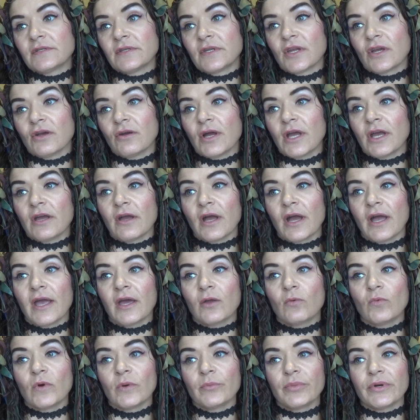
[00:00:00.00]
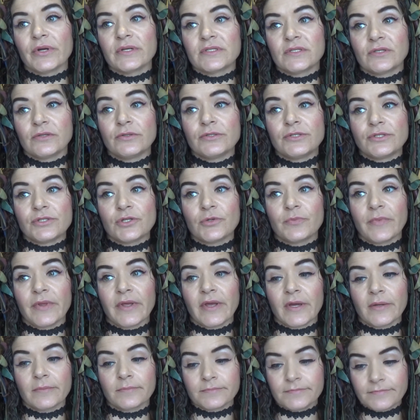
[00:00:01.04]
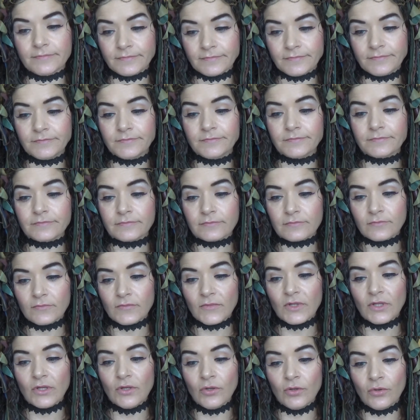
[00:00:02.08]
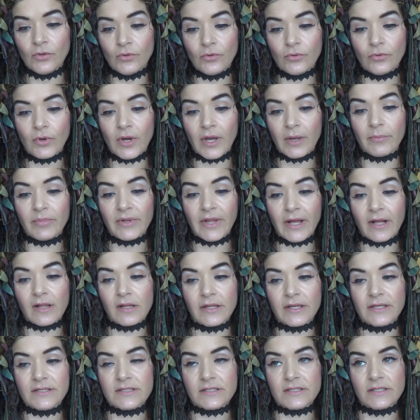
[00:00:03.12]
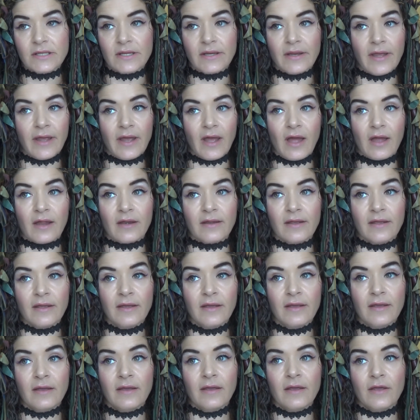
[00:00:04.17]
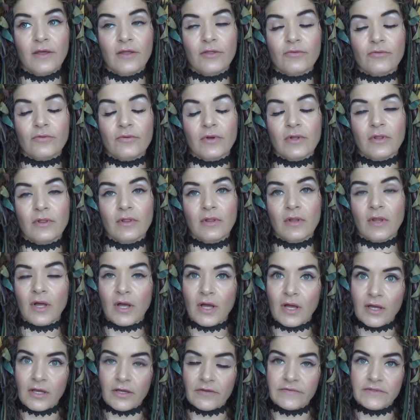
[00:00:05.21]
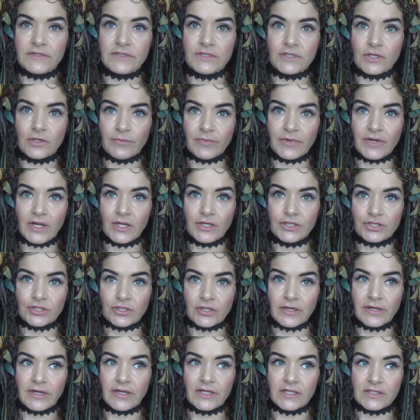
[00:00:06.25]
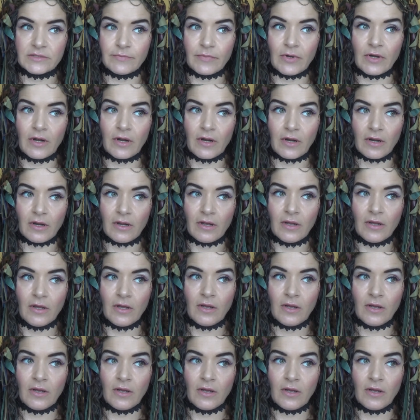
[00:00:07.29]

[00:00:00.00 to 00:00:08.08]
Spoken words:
You know, I had one person who stood me up who I blacklisted, and through a lot of determination on his part